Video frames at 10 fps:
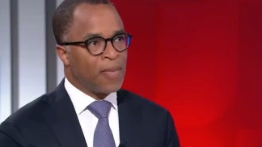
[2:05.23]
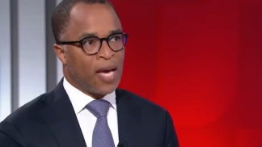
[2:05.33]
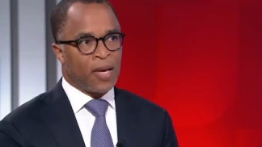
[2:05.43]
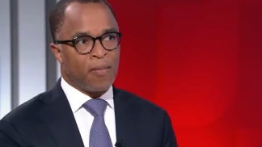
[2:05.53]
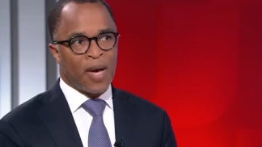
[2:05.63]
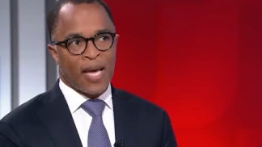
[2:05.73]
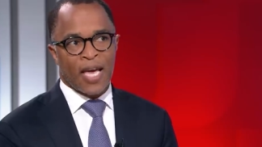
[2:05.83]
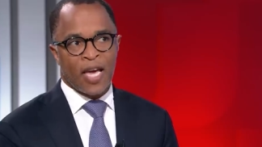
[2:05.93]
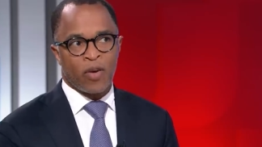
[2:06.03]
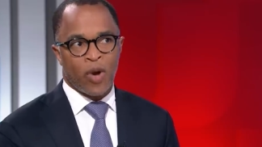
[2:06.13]
my my
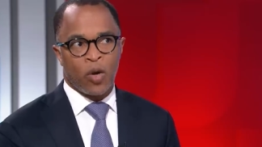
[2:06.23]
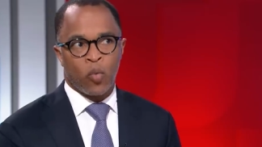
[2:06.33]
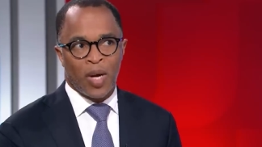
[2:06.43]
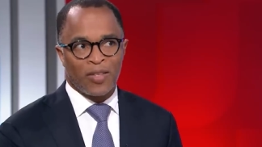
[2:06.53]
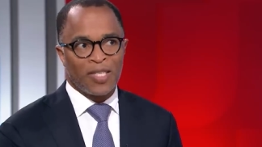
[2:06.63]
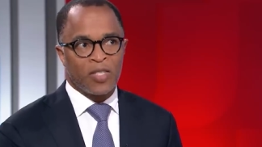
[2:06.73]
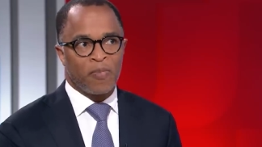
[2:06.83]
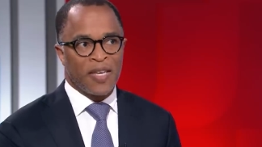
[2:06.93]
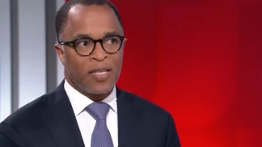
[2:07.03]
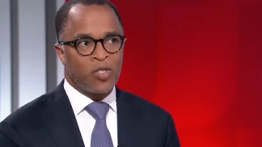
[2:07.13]
head around what this
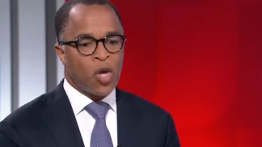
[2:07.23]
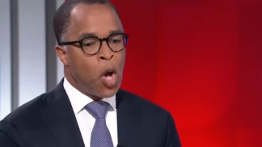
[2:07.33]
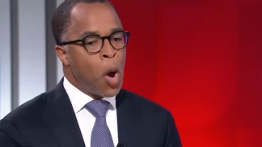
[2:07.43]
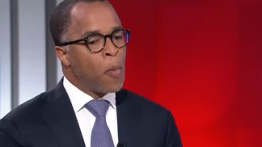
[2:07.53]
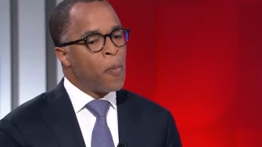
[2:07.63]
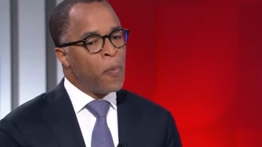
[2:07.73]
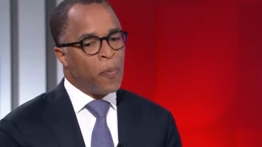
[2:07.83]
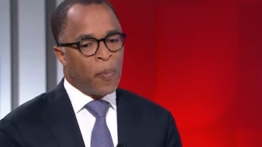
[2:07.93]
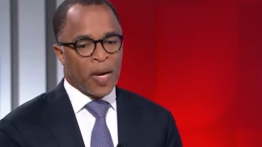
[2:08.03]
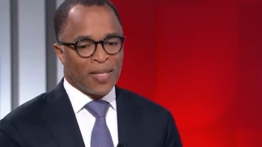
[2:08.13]
means,
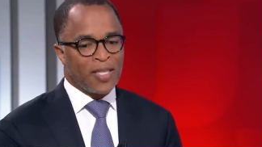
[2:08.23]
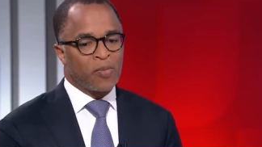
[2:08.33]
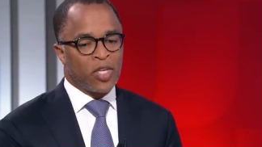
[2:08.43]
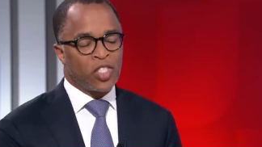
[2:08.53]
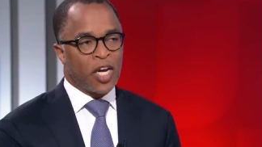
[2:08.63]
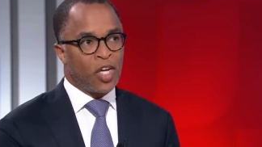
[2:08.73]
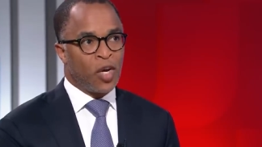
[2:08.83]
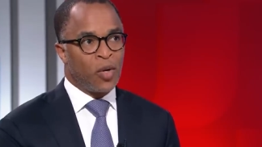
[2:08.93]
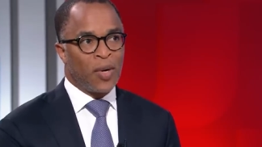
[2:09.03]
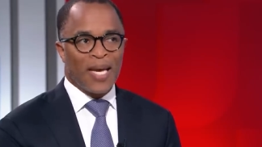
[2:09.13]
but this much I
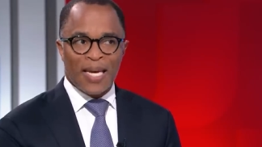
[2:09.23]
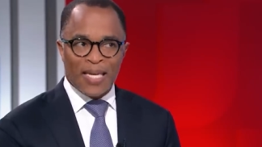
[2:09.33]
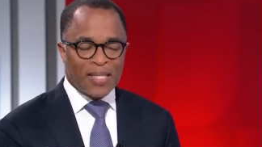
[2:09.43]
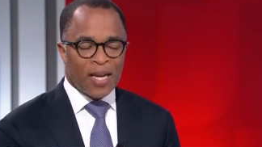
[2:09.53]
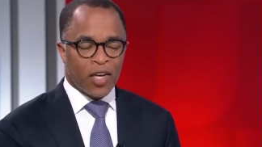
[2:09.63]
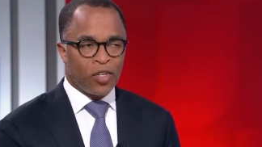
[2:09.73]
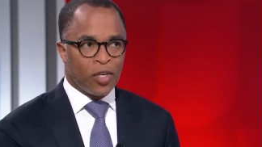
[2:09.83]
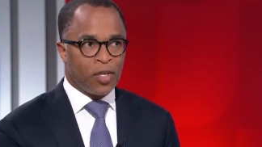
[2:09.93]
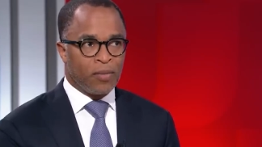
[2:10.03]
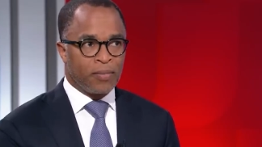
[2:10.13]
know: it's not good.